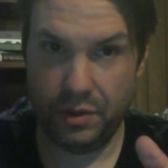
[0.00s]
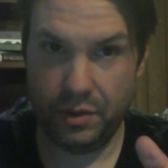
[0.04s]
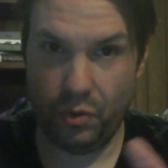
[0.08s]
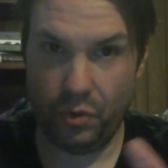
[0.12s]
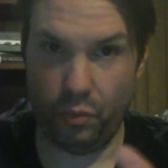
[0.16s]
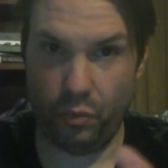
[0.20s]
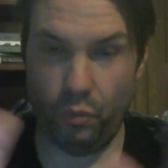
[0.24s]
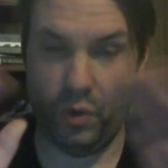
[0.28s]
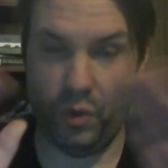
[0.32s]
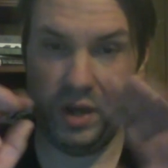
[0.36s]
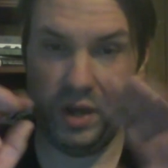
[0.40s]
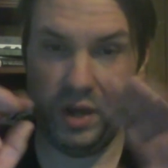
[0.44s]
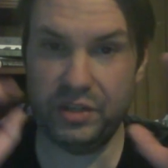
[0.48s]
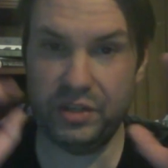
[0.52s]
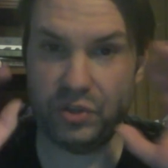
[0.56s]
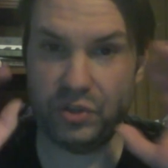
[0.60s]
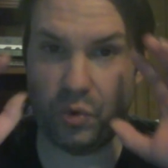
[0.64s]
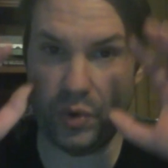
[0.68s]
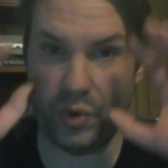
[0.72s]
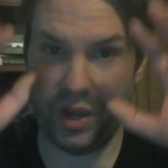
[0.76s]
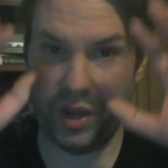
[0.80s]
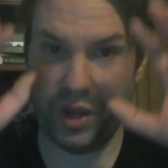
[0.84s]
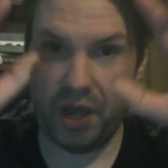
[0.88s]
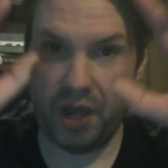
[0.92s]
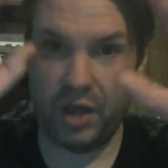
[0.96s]
What is
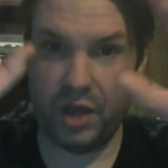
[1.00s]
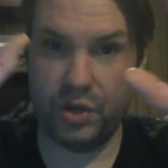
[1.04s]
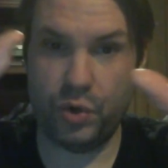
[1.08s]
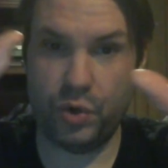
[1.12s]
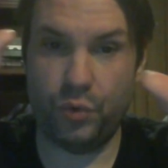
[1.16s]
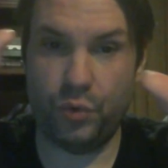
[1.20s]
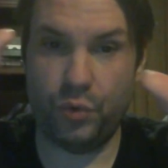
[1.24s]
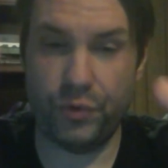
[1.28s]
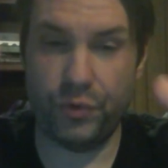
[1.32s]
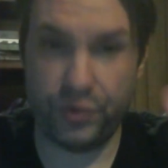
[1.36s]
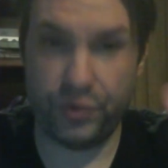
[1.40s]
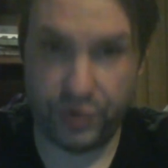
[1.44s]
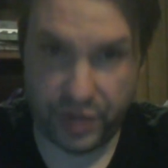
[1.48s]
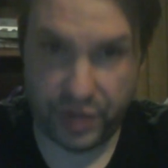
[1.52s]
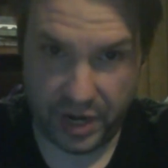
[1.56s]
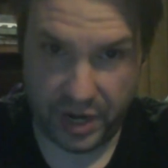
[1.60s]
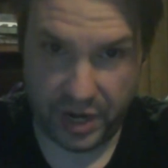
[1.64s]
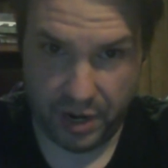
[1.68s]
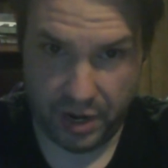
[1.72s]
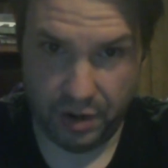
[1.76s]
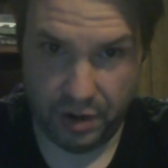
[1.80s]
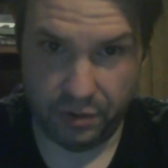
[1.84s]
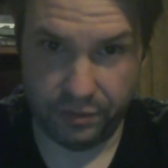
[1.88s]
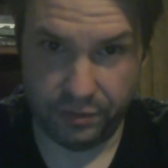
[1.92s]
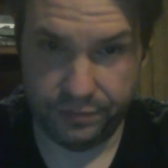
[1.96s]
going on over
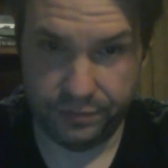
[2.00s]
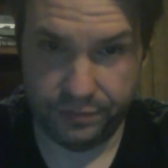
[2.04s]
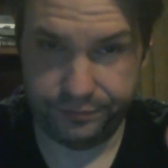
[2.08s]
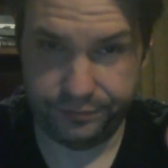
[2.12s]
there?